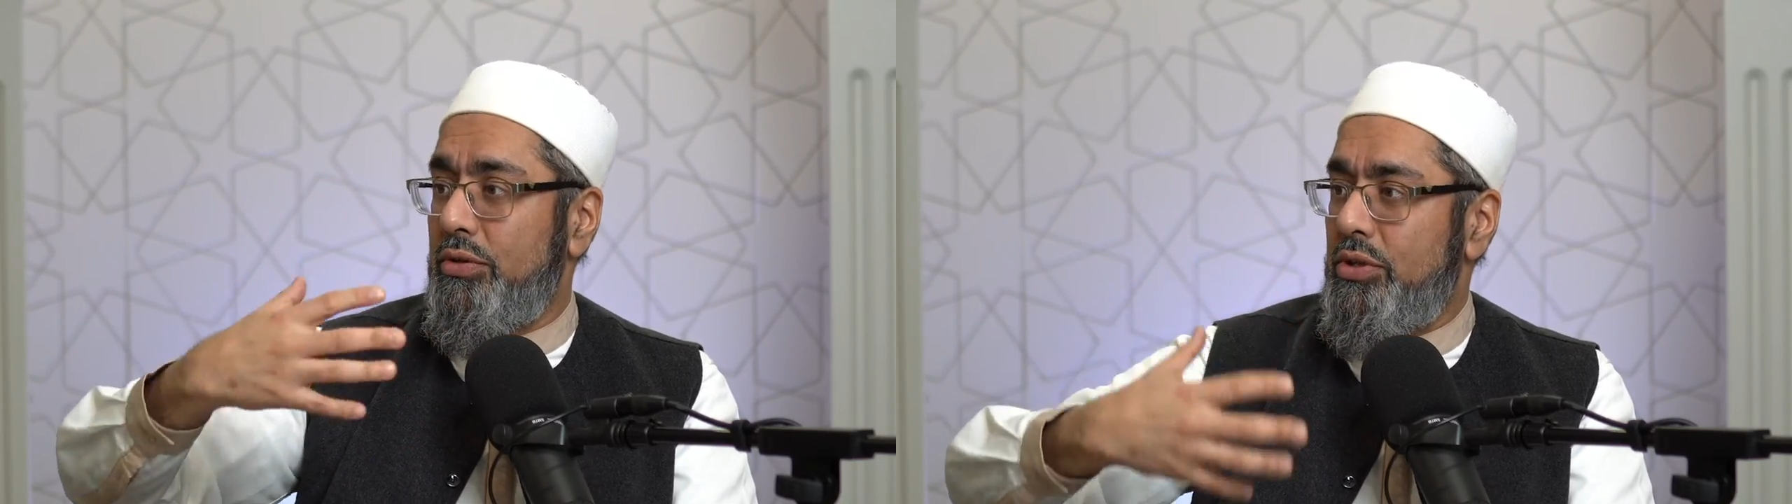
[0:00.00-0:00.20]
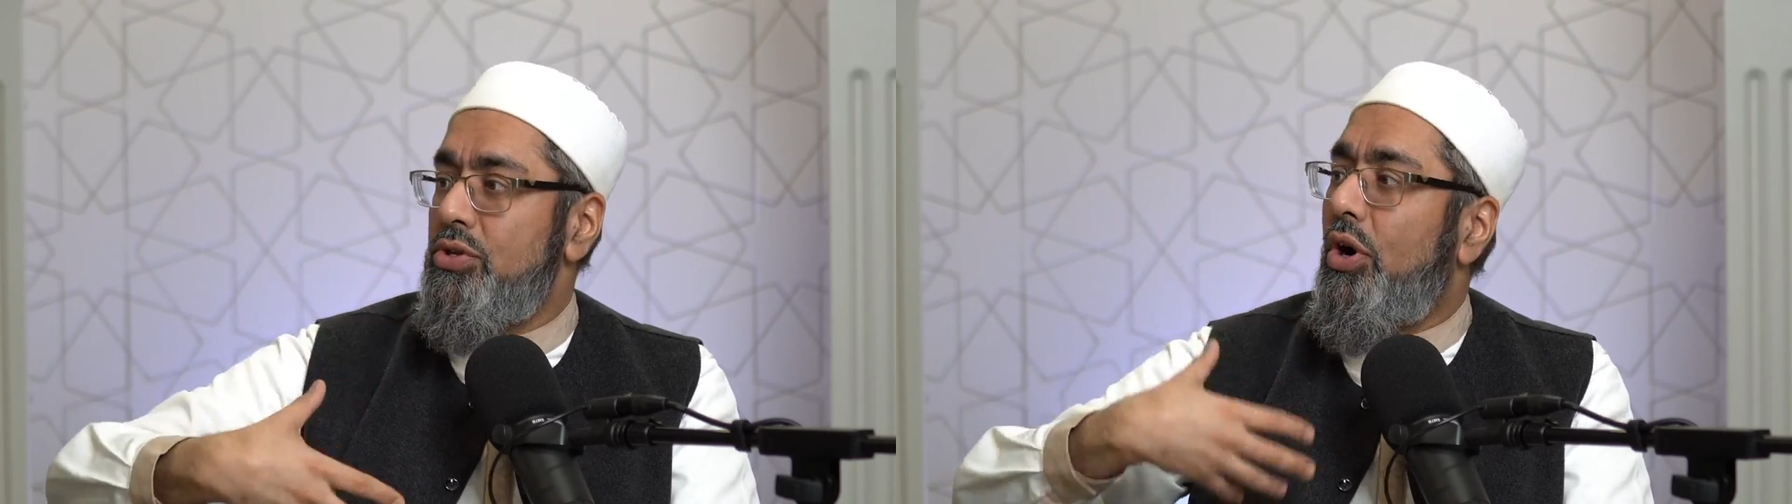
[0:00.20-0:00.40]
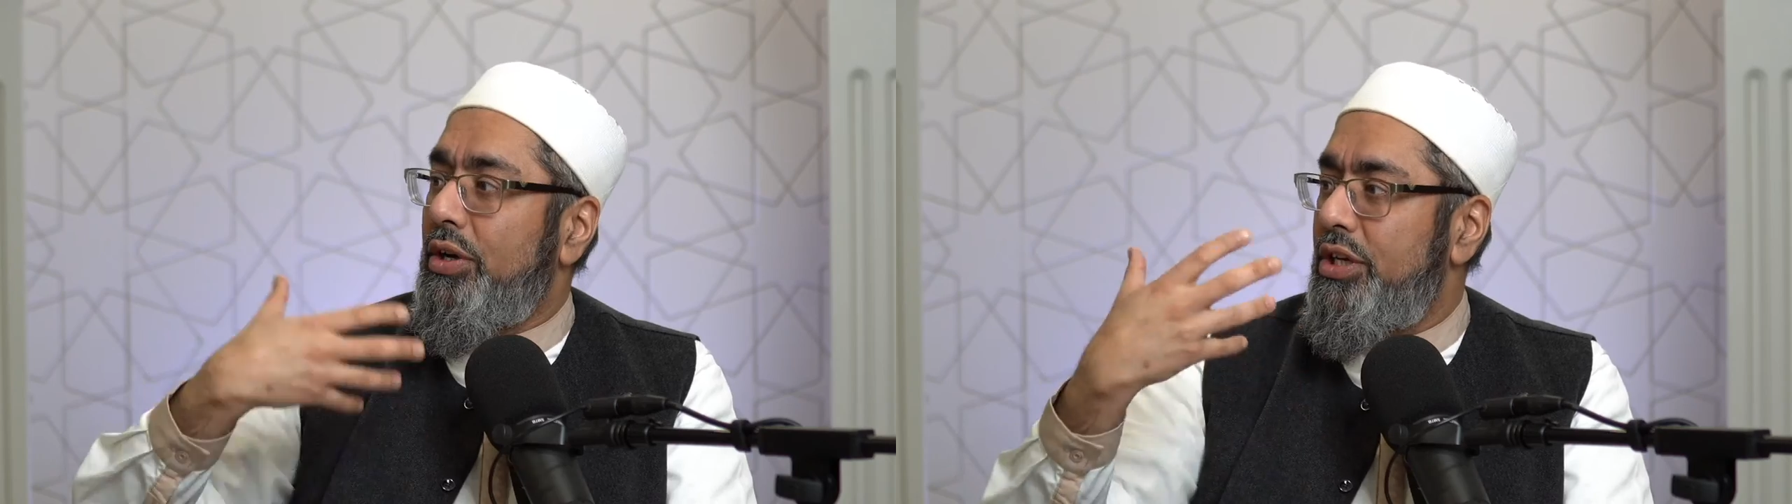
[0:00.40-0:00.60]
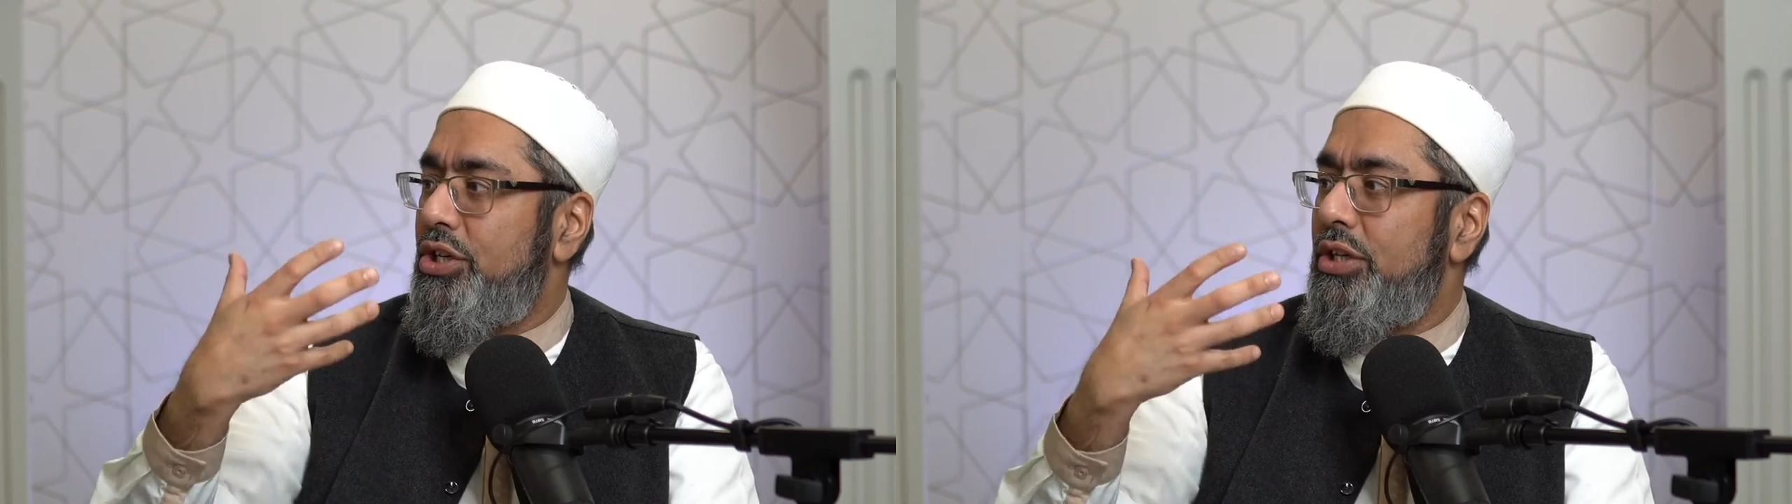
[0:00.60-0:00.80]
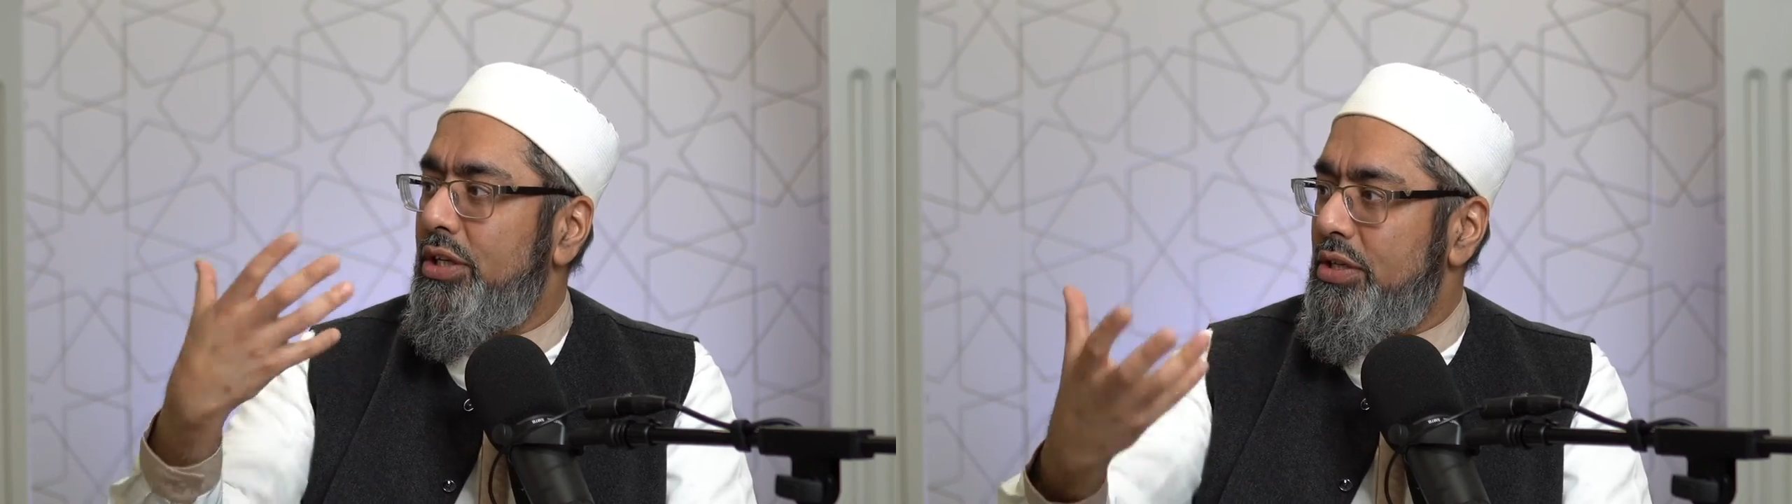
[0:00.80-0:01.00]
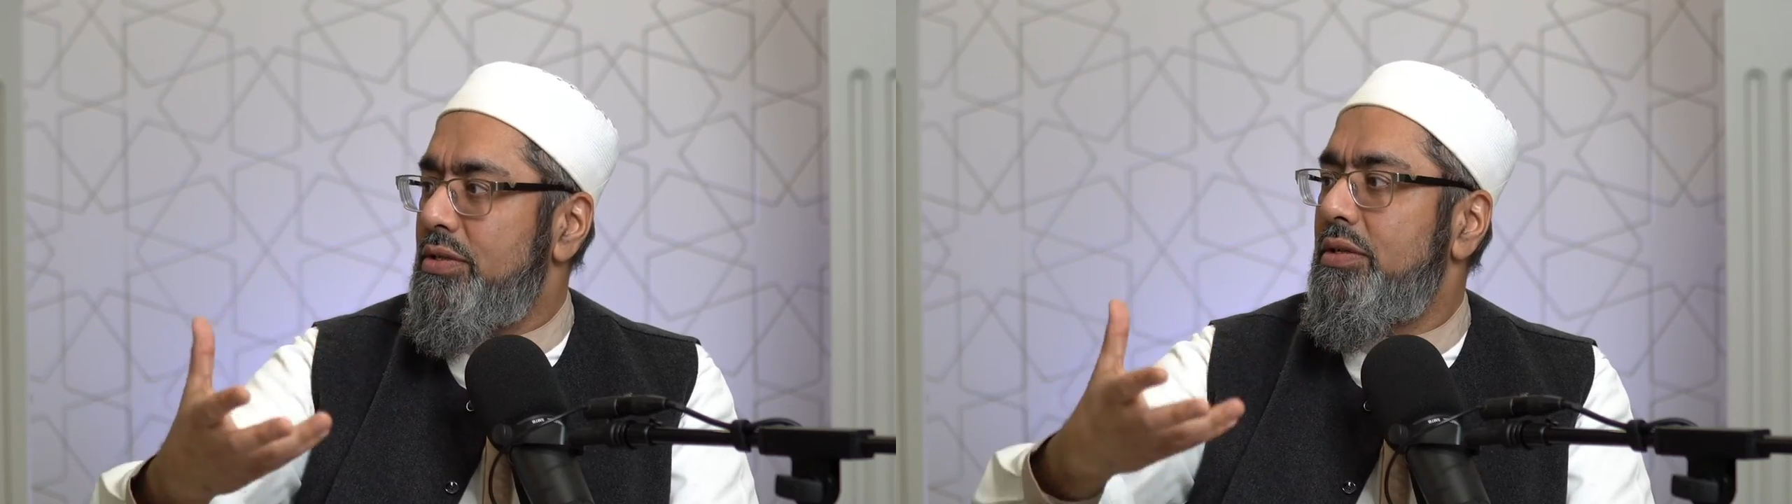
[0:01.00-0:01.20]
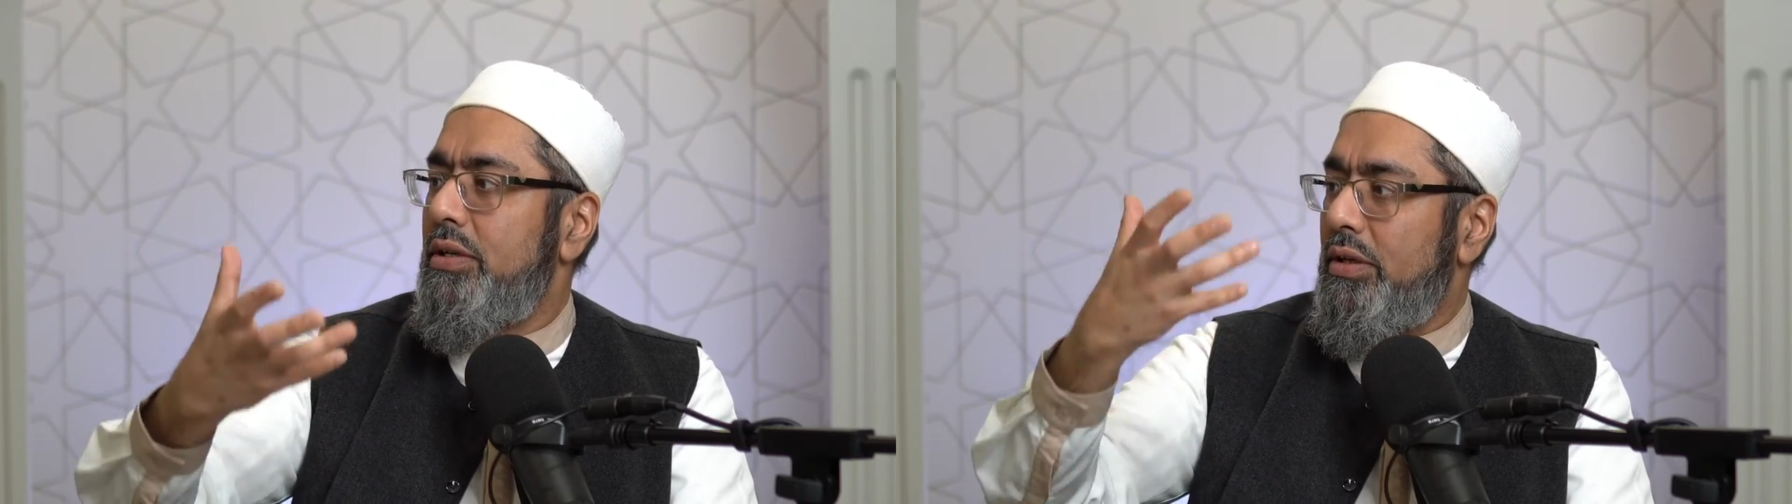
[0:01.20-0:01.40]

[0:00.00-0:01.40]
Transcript: because audition is